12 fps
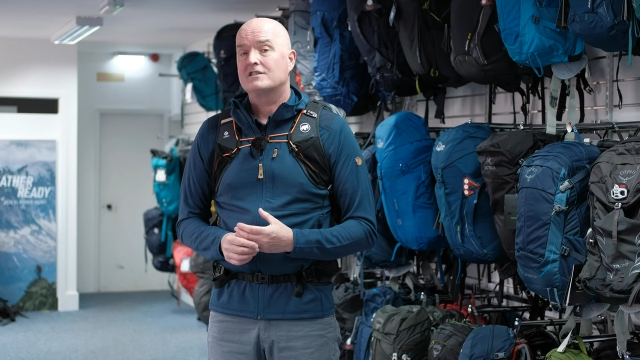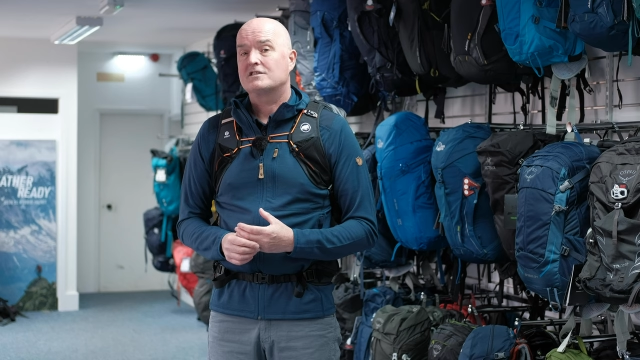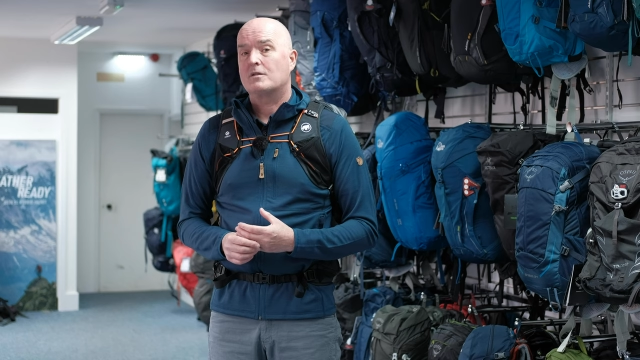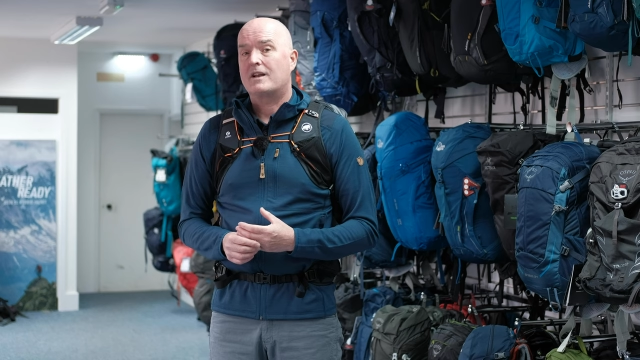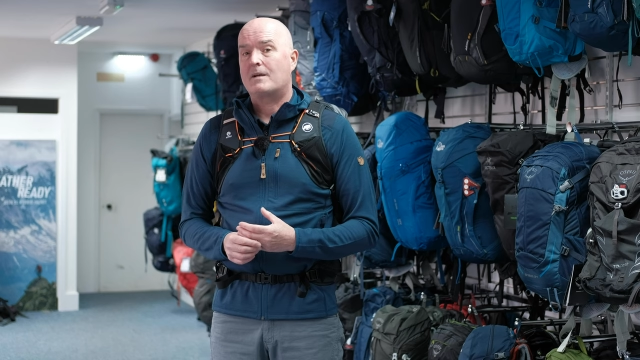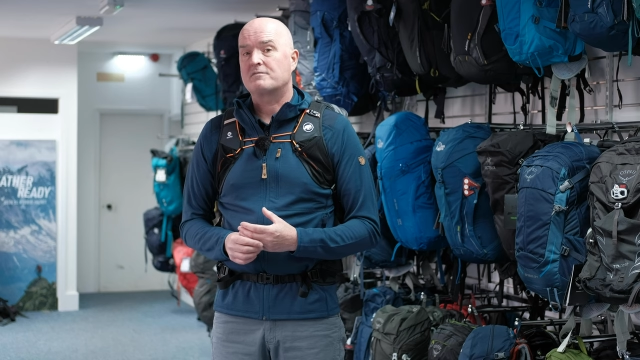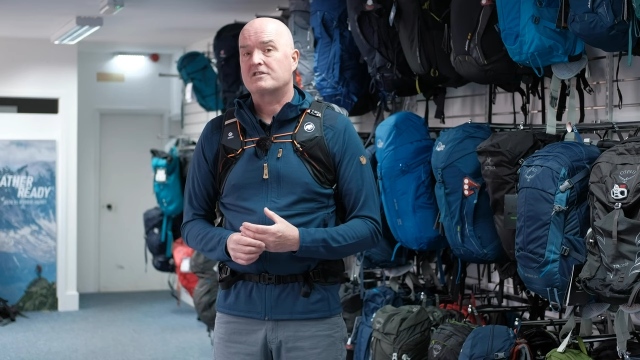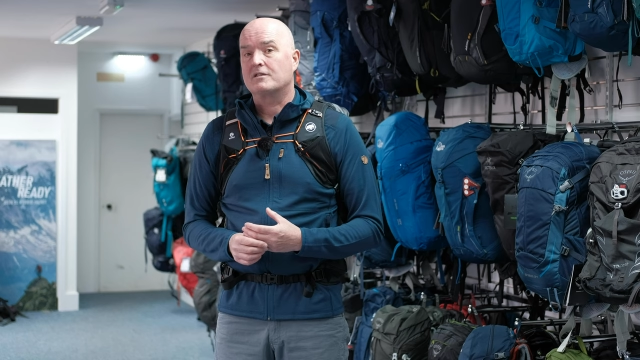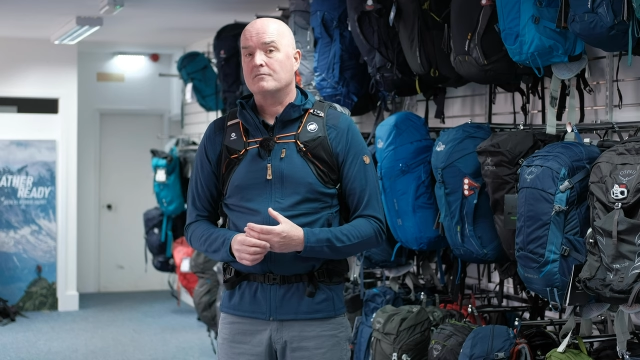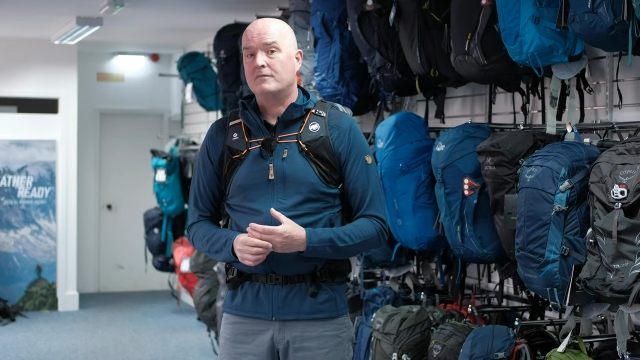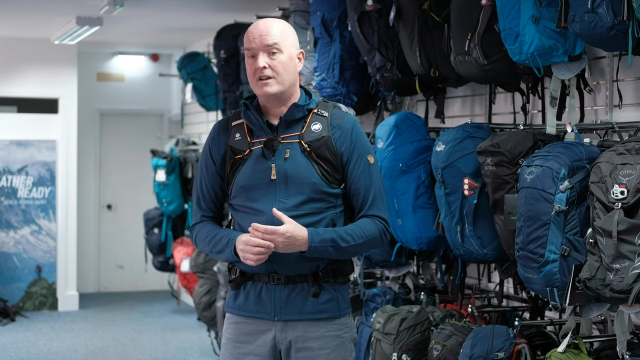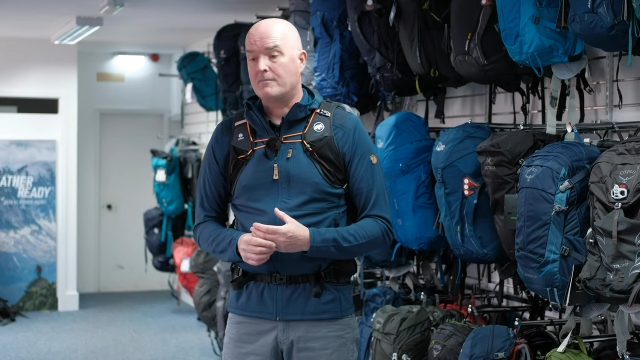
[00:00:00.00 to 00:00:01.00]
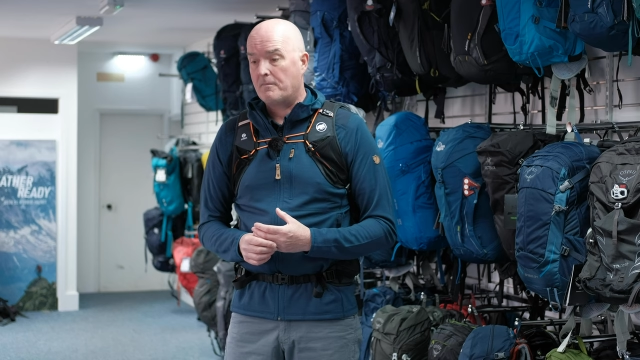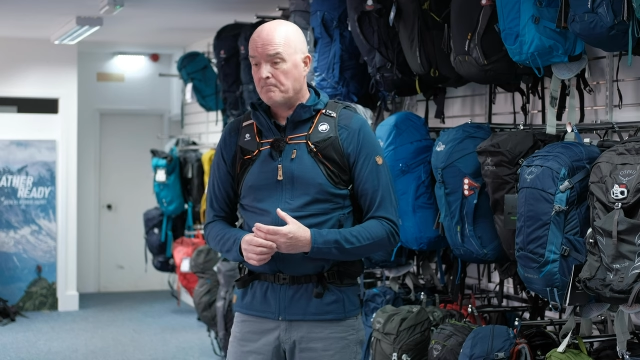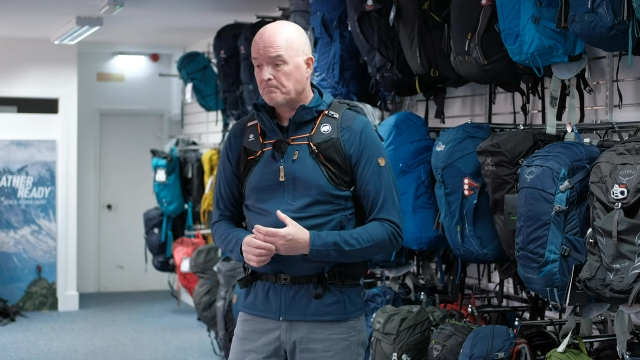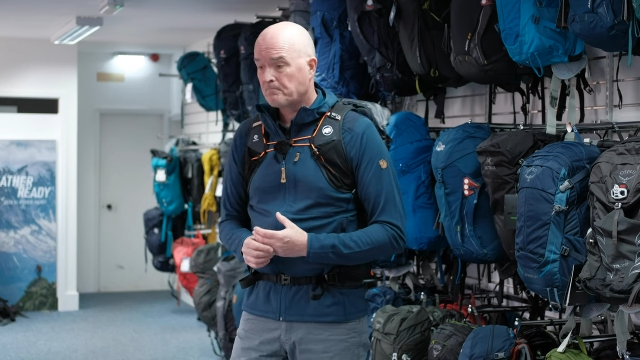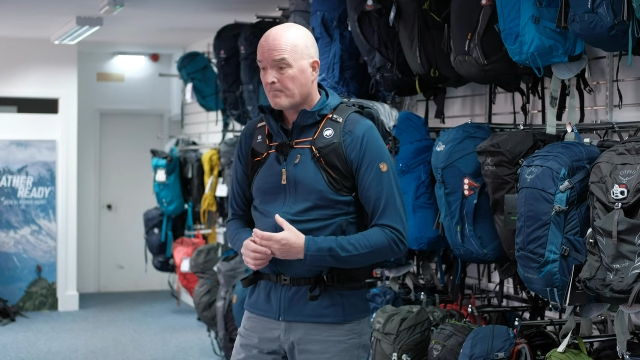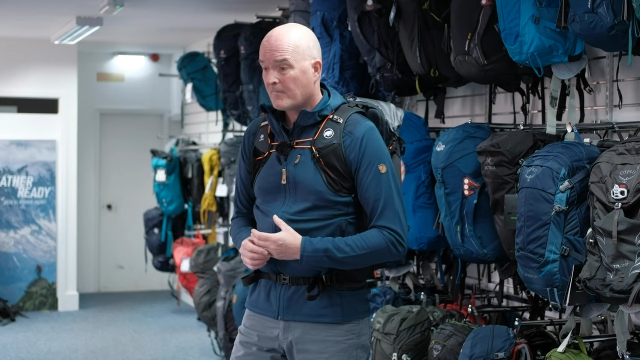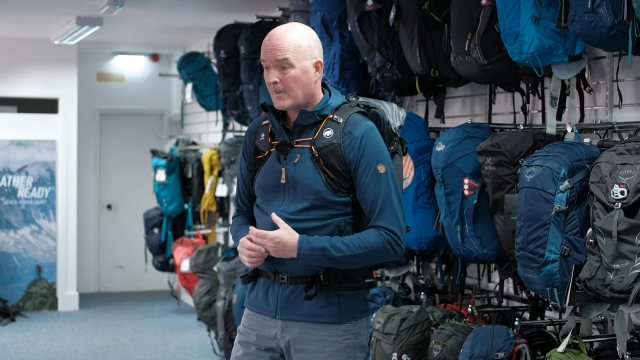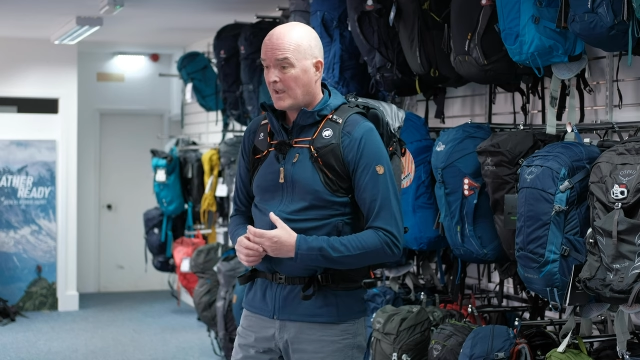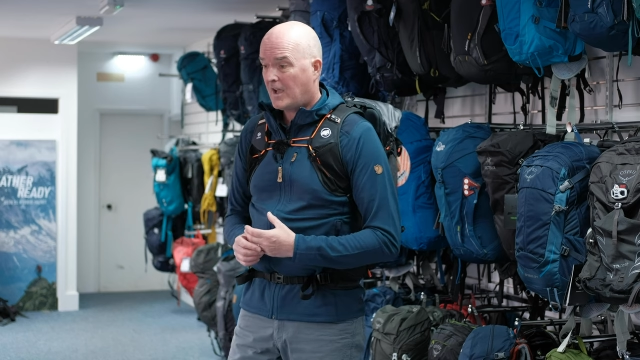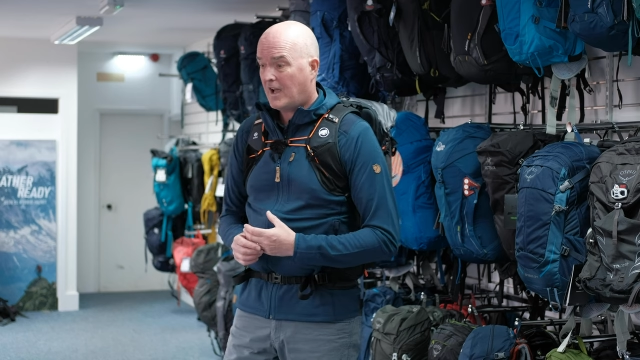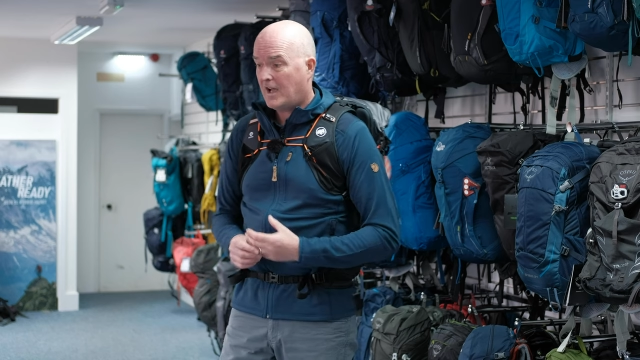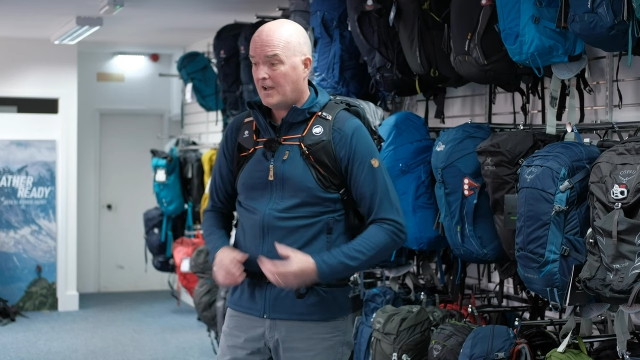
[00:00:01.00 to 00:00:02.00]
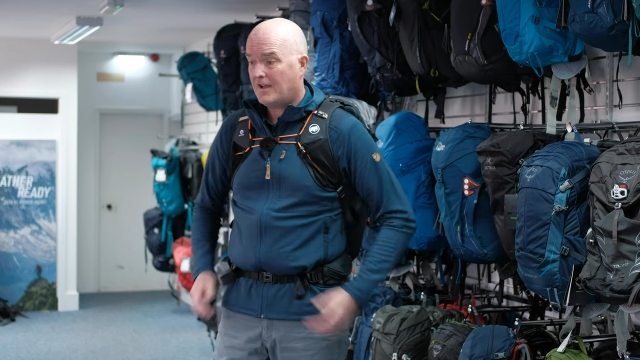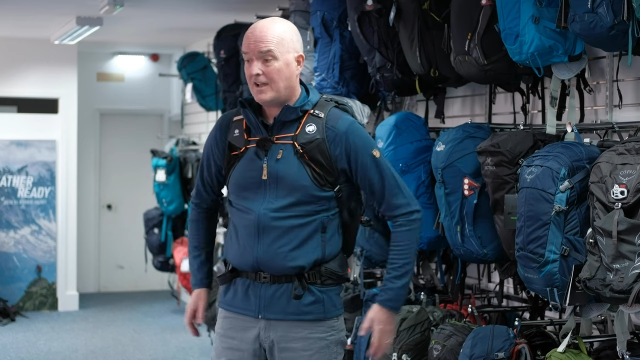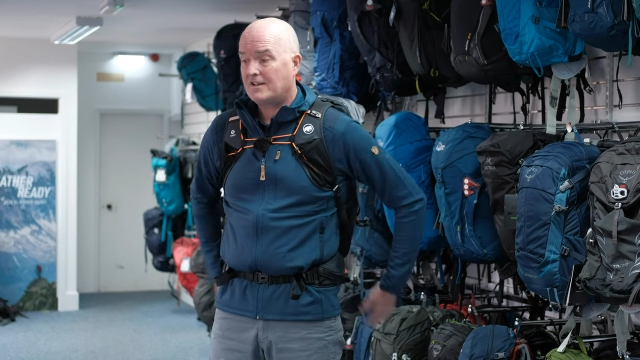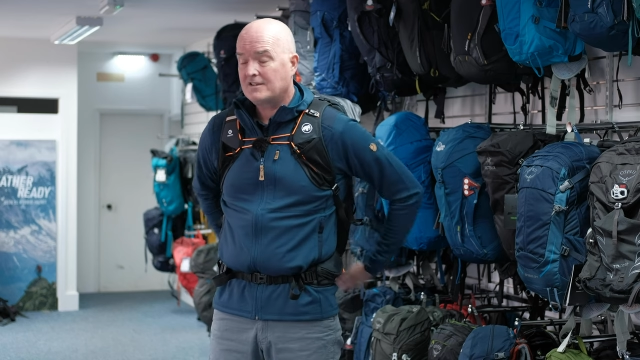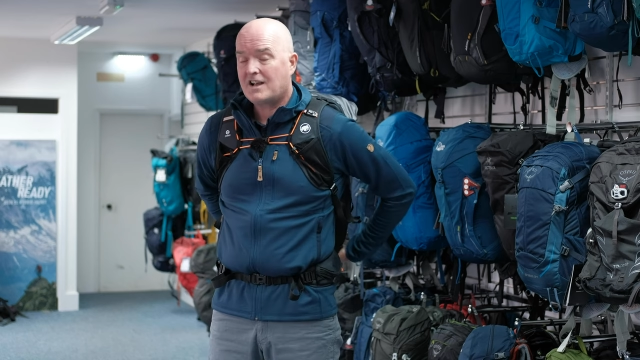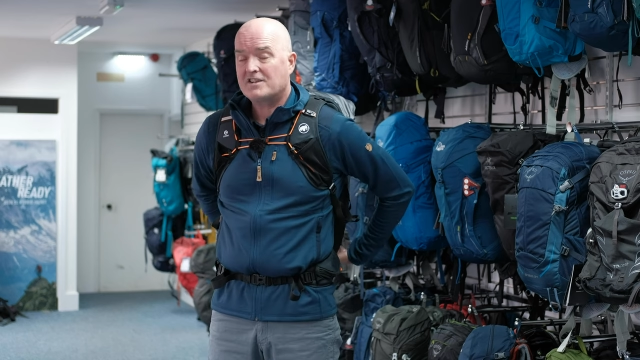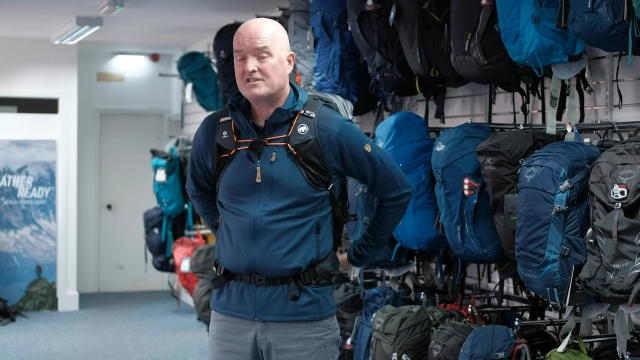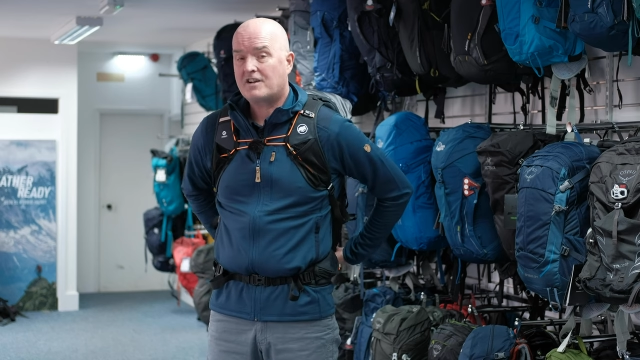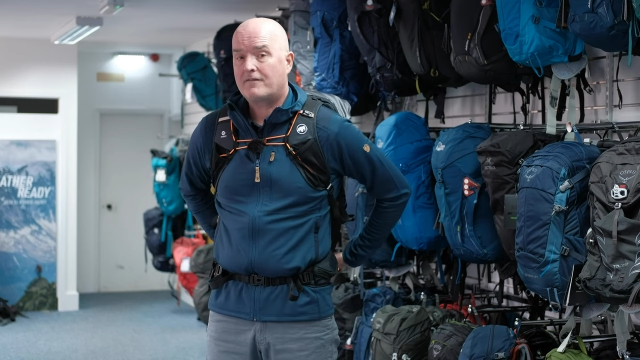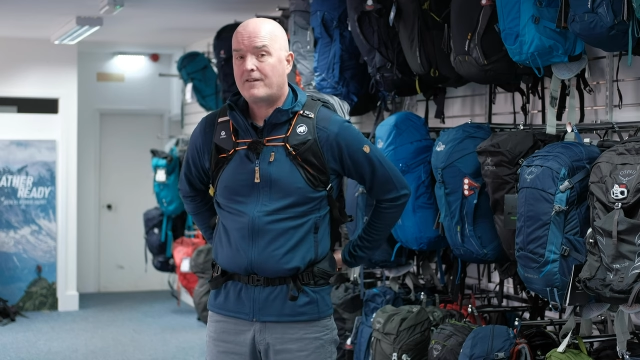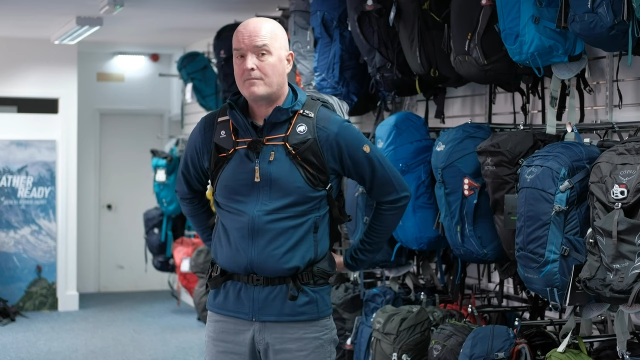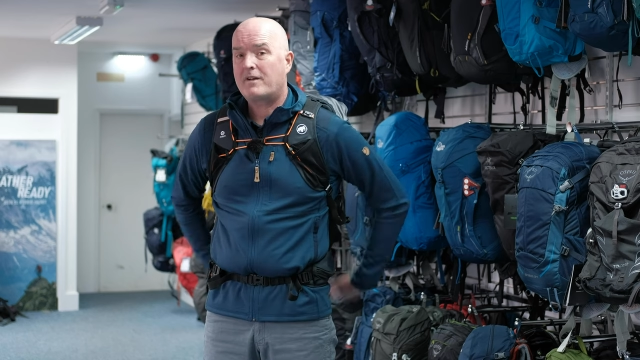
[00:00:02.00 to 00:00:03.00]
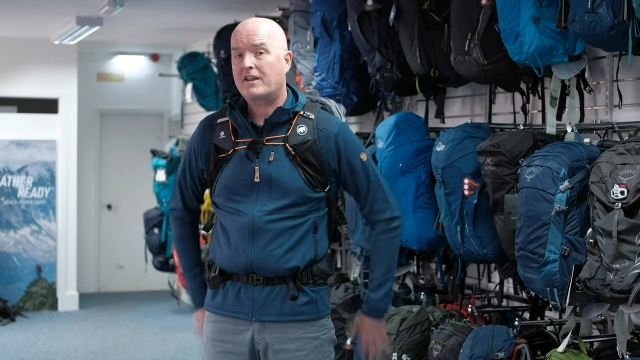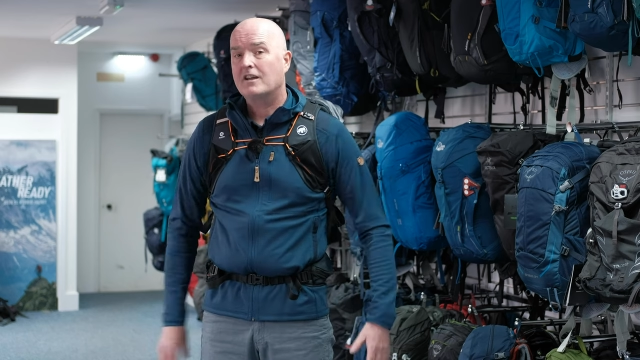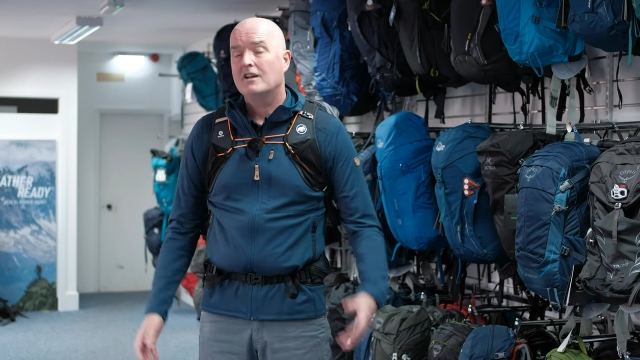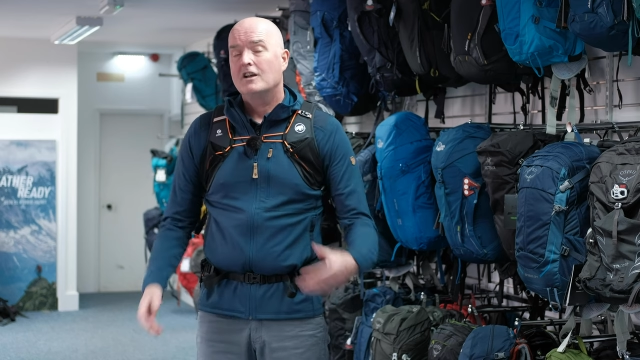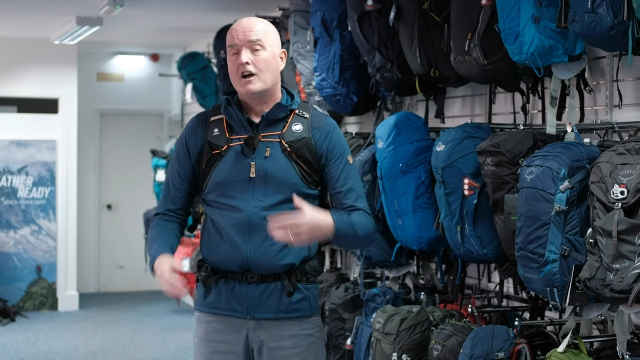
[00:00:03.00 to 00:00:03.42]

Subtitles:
to an absolute minimum. Nice tough fabric,